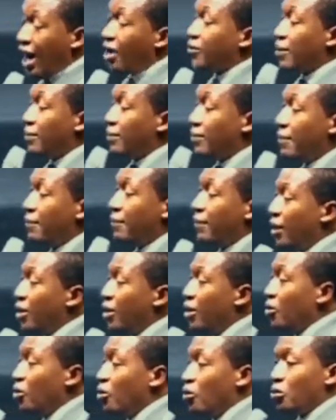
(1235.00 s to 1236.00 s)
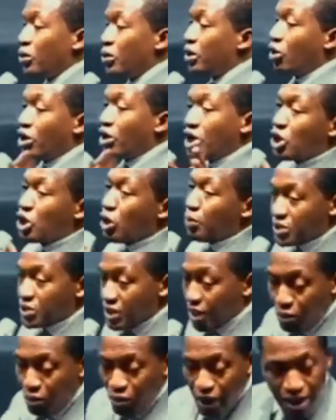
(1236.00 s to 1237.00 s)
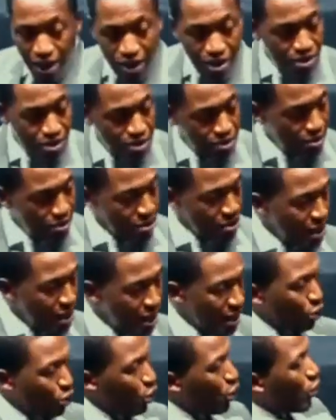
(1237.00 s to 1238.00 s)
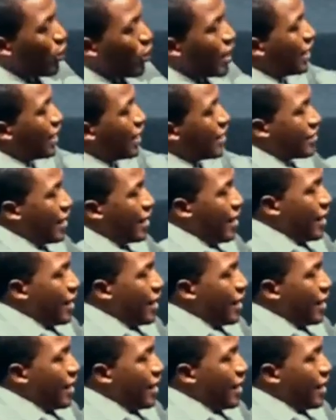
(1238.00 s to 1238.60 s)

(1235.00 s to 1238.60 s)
I remember we got a job somewhere. We were working